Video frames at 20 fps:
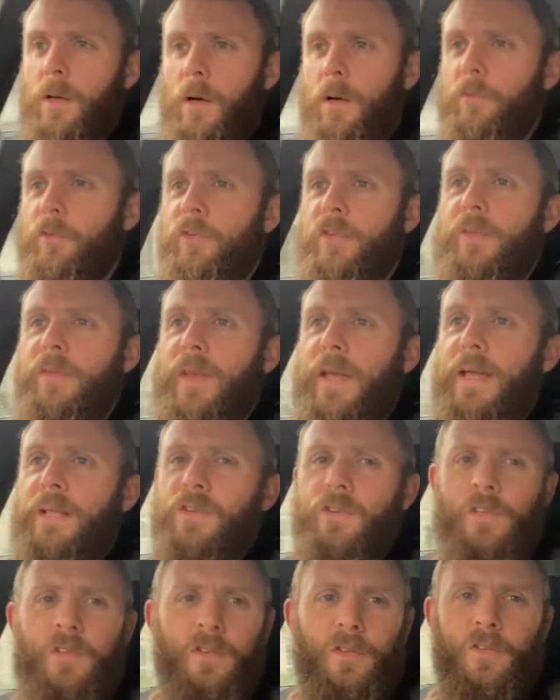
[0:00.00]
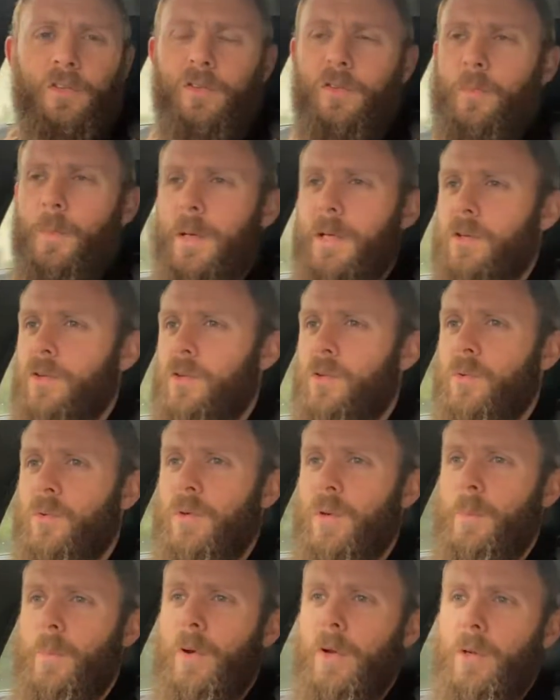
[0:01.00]
Obviously the engine, the suspension,
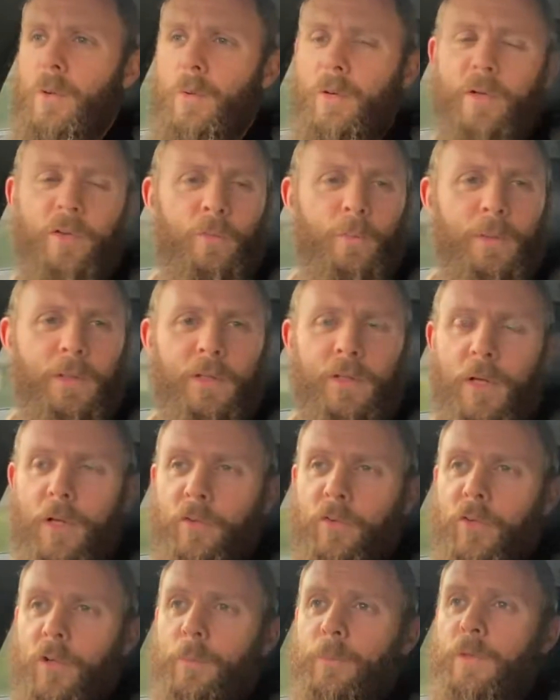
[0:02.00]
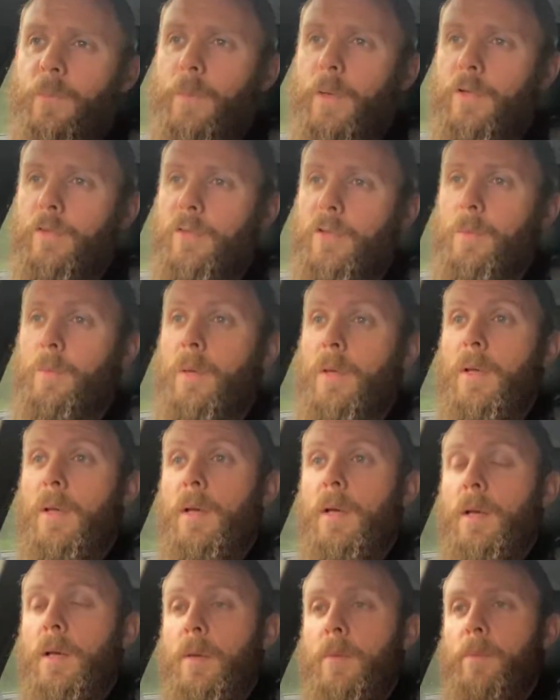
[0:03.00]
all the bodywork has been done top to bottom,
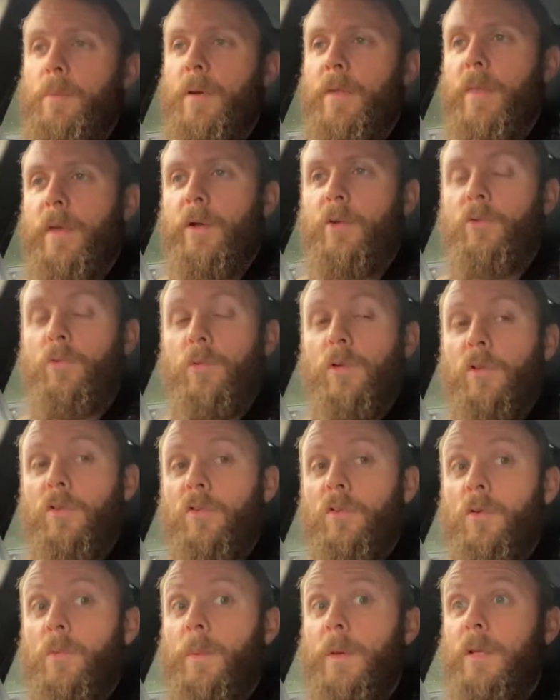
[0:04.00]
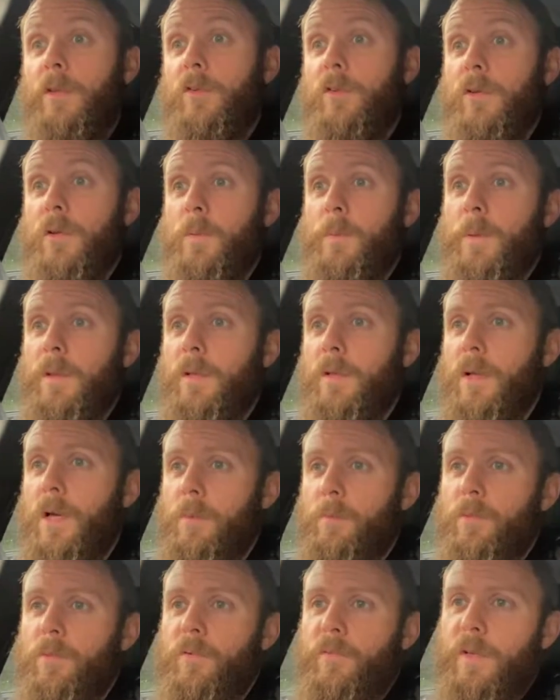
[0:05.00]
but those were the two bits that had been
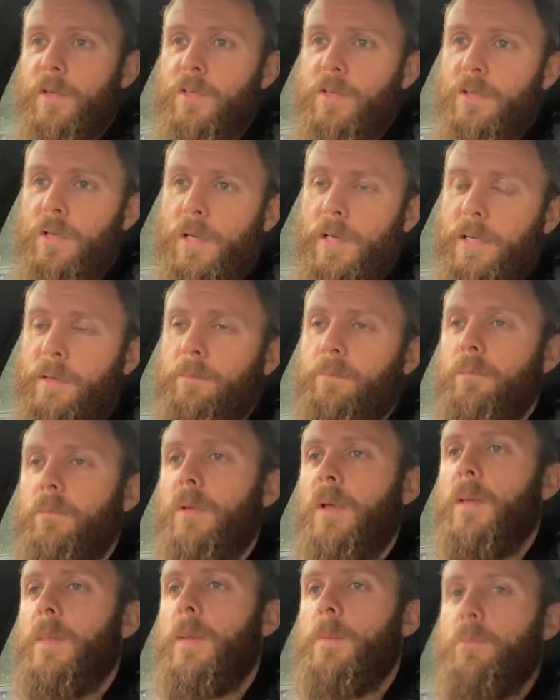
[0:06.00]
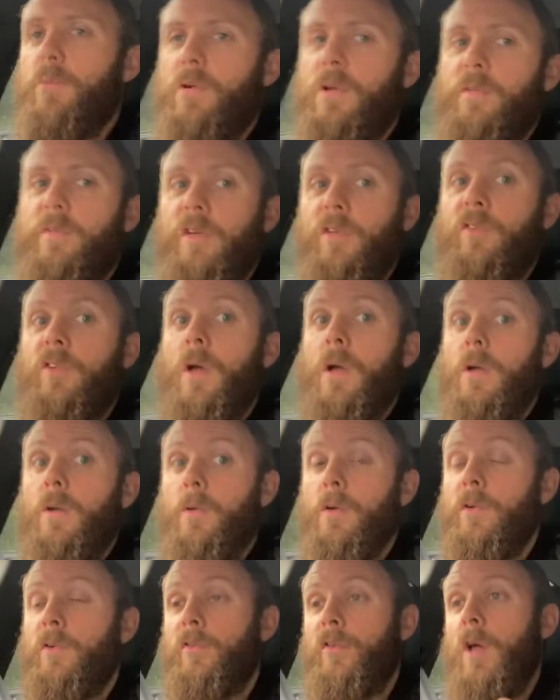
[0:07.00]
done professionally in the previous
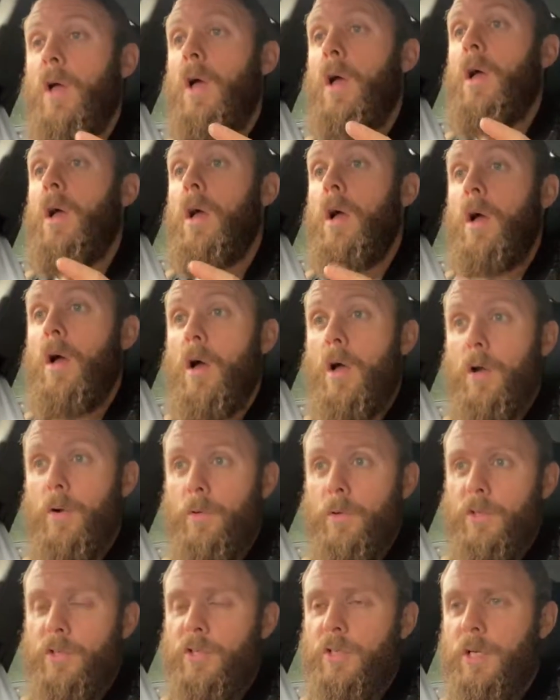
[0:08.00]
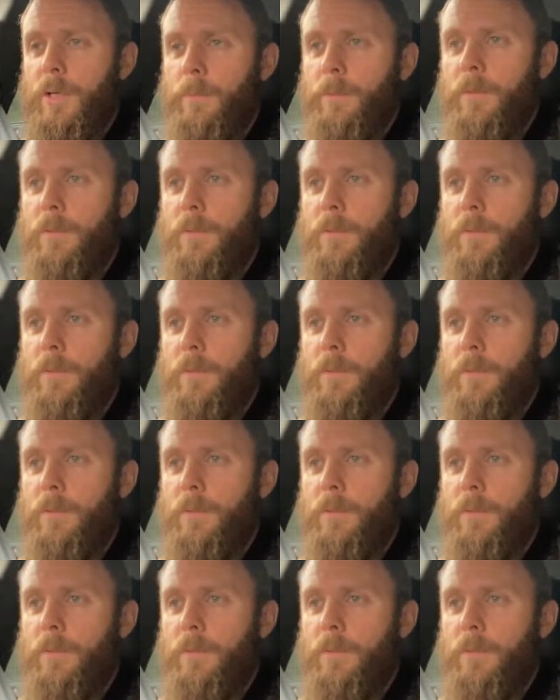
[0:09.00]
owner's ownership.